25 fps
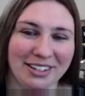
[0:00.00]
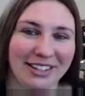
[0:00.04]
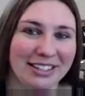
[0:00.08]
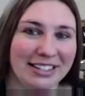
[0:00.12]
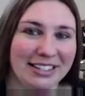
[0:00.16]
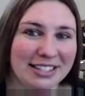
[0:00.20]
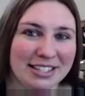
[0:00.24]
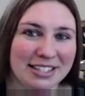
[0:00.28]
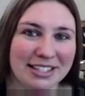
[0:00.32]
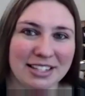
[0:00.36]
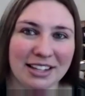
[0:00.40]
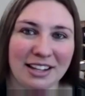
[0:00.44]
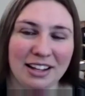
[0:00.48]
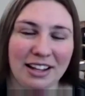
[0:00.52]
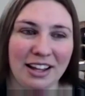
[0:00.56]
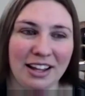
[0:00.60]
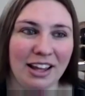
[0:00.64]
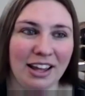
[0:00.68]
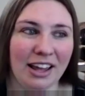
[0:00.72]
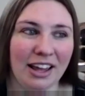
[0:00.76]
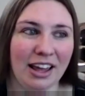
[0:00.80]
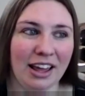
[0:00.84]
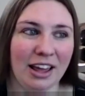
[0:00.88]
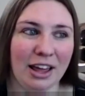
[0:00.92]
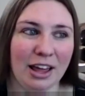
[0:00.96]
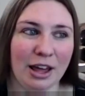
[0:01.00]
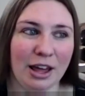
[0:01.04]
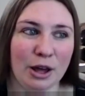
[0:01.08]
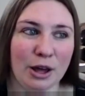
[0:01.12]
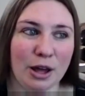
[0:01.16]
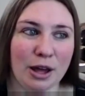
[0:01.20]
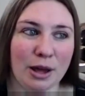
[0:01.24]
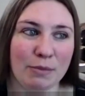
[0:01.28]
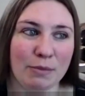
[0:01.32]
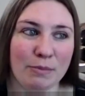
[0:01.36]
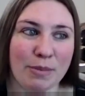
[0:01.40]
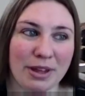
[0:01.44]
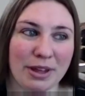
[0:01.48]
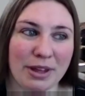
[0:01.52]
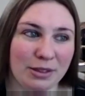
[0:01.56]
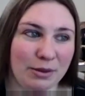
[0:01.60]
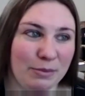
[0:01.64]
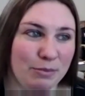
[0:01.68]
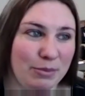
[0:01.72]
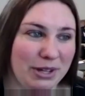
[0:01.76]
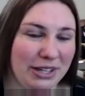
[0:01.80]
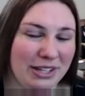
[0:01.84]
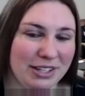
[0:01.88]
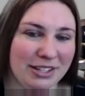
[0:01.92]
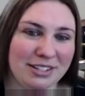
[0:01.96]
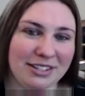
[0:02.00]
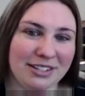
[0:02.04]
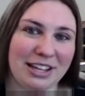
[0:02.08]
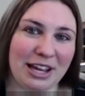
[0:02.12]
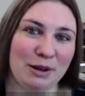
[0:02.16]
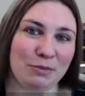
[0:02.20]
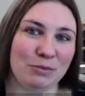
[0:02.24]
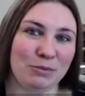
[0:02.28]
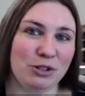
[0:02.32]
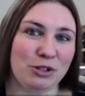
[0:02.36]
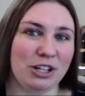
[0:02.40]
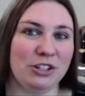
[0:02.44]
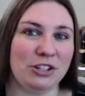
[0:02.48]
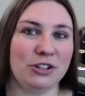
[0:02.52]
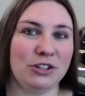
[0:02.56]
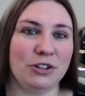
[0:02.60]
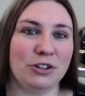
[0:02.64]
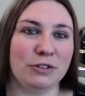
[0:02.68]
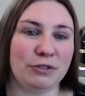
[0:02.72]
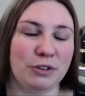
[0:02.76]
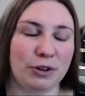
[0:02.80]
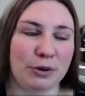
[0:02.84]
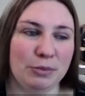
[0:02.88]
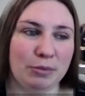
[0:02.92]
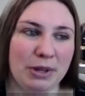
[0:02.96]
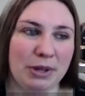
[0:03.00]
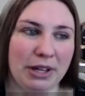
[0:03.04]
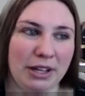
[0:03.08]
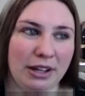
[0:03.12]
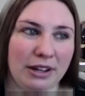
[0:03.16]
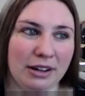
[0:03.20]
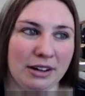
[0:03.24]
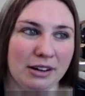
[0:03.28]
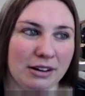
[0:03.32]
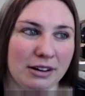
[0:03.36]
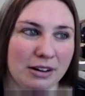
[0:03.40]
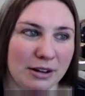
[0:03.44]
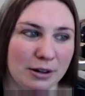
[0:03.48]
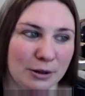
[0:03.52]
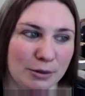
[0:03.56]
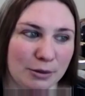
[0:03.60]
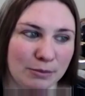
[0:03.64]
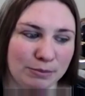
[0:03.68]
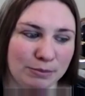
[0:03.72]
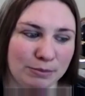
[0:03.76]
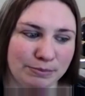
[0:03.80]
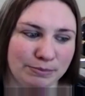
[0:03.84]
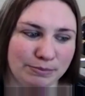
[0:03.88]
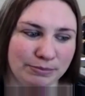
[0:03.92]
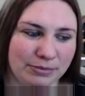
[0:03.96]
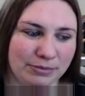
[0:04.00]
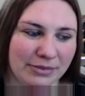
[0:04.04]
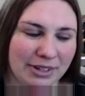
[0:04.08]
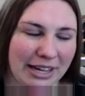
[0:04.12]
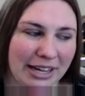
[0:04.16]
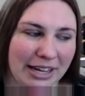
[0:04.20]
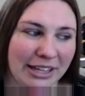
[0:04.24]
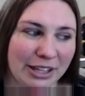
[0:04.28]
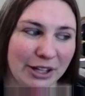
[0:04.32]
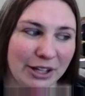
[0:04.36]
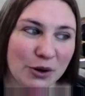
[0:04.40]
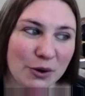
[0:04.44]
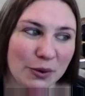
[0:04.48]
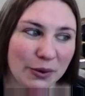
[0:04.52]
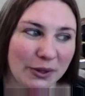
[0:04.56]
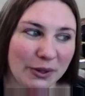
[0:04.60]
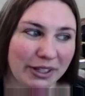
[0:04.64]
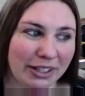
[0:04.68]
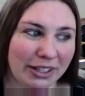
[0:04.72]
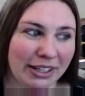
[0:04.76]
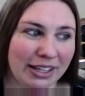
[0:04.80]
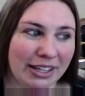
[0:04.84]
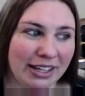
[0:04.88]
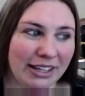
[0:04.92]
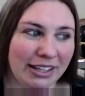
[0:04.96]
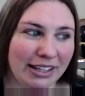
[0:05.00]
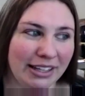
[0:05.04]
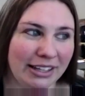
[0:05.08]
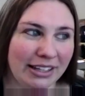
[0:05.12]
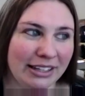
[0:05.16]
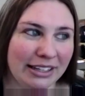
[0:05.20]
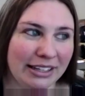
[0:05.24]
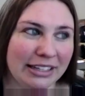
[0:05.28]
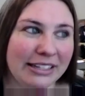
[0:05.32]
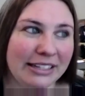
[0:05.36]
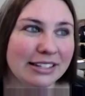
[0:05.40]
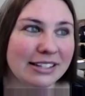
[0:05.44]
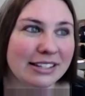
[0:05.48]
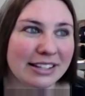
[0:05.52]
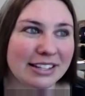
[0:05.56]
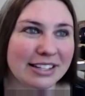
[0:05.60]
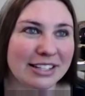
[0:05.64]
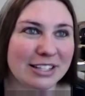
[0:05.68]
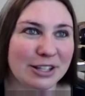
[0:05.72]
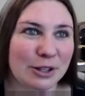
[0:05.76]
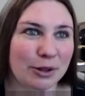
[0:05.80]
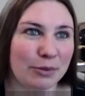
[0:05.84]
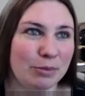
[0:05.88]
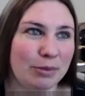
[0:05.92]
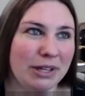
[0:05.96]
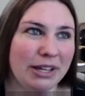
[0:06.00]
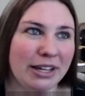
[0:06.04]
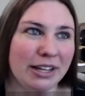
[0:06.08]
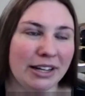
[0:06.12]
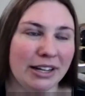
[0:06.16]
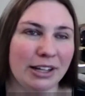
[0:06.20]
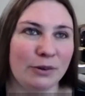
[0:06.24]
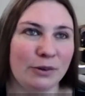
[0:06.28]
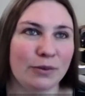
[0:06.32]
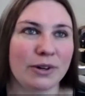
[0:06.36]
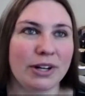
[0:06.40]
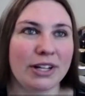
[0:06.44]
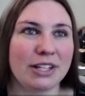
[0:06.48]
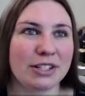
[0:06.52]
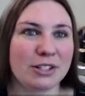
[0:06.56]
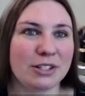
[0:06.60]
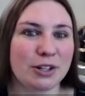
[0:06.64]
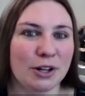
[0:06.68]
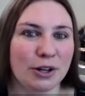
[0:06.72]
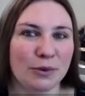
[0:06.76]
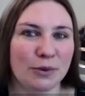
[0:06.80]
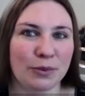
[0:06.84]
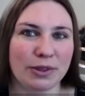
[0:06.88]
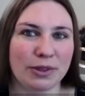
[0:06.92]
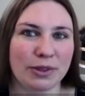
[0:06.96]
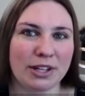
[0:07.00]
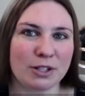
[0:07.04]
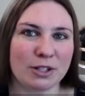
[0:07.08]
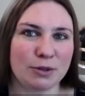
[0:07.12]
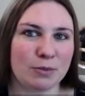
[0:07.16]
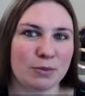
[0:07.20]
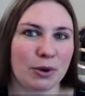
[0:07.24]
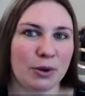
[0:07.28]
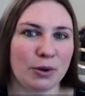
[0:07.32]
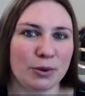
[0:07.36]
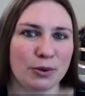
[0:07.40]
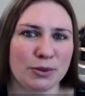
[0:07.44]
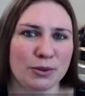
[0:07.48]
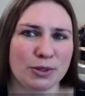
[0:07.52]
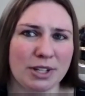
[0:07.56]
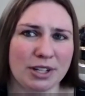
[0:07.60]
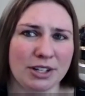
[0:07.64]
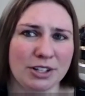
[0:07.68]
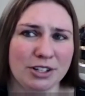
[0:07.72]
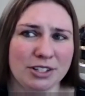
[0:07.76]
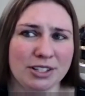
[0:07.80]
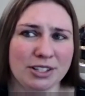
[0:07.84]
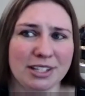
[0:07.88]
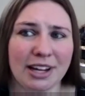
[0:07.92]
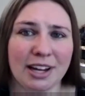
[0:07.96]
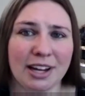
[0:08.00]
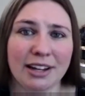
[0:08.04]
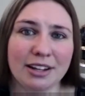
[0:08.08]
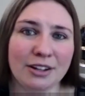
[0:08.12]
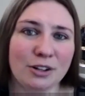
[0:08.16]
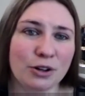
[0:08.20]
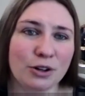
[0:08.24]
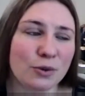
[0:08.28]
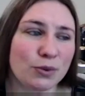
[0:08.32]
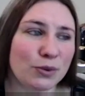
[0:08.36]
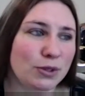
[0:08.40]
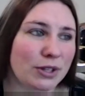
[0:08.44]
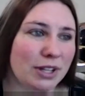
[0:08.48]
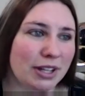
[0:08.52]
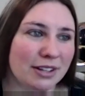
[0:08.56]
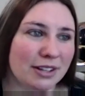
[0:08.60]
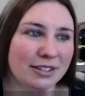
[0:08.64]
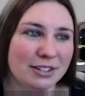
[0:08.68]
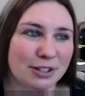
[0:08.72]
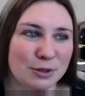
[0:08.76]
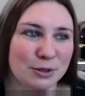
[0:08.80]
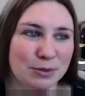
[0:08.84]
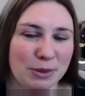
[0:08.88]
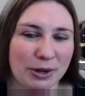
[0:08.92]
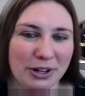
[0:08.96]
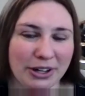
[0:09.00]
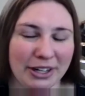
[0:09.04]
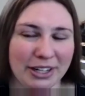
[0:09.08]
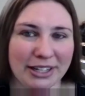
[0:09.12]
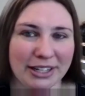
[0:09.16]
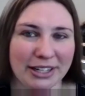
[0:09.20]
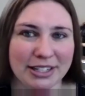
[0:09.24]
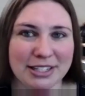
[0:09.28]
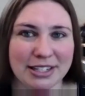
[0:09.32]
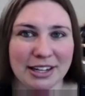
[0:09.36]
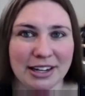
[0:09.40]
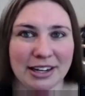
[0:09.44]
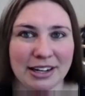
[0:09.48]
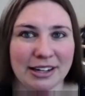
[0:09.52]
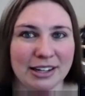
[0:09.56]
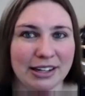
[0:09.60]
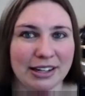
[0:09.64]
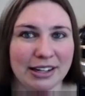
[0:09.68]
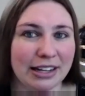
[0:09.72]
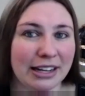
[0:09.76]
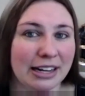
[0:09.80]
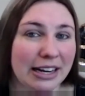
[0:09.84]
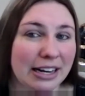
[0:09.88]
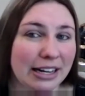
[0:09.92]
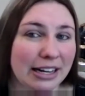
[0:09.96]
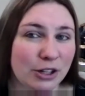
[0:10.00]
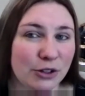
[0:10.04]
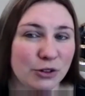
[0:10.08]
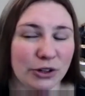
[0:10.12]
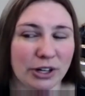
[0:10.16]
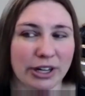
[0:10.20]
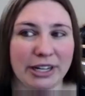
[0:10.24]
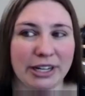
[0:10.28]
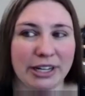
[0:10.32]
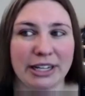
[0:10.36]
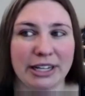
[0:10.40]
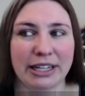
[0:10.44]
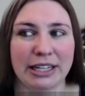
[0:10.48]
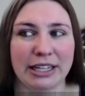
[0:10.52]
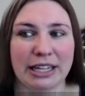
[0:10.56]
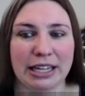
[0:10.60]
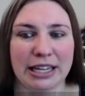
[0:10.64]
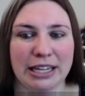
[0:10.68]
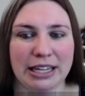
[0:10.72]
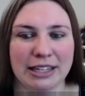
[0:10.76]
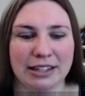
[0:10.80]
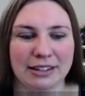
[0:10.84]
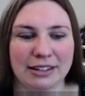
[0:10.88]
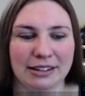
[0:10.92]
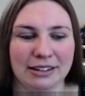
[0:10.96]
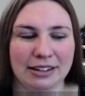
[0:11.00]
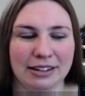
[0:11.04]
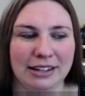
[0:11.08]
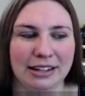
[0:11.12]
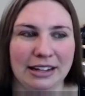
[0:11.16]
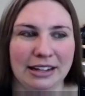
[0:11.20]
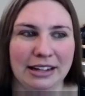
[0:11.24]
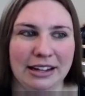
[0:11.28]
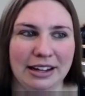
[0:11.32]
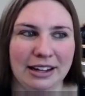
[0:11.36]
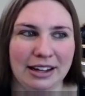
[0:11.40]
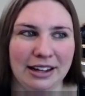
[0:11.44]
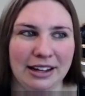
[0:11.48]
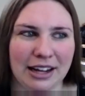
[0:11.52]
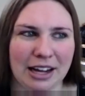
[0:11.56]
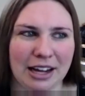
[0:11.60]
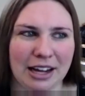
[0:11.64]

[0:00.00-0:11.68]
do it. It's been the biggest game changer for me. I think going into this in the beginning, when I started with that small host agency, I had no sales experience and I didn't get any training and